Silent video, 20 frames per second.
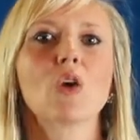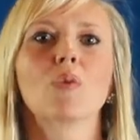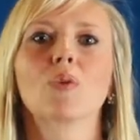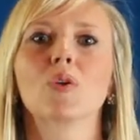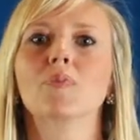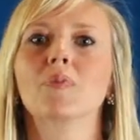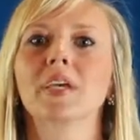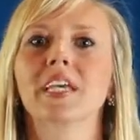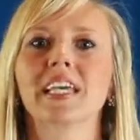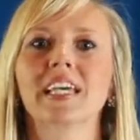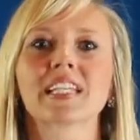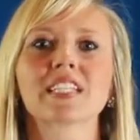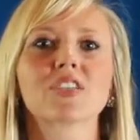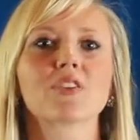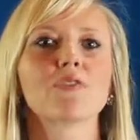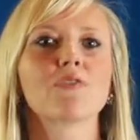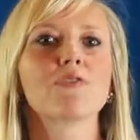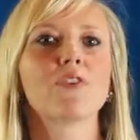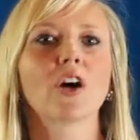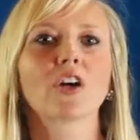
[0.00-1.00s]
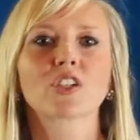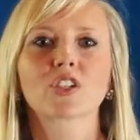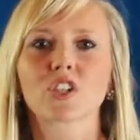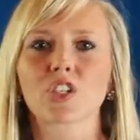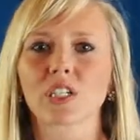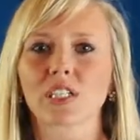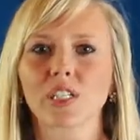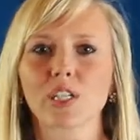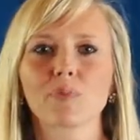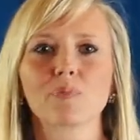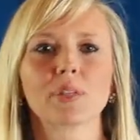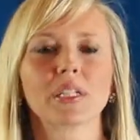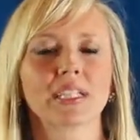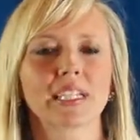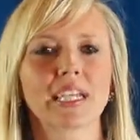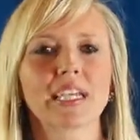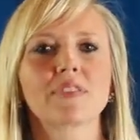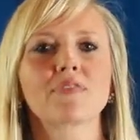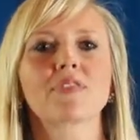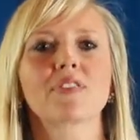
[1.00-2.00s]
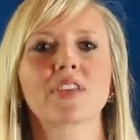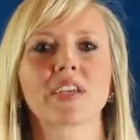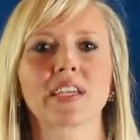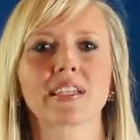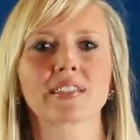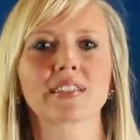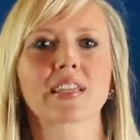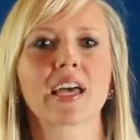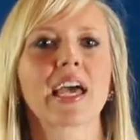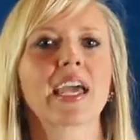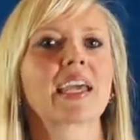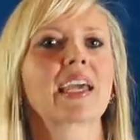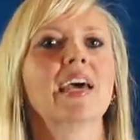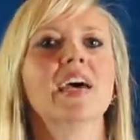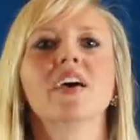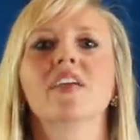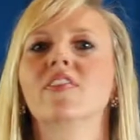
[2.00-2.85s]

We begin to functionally believe things like,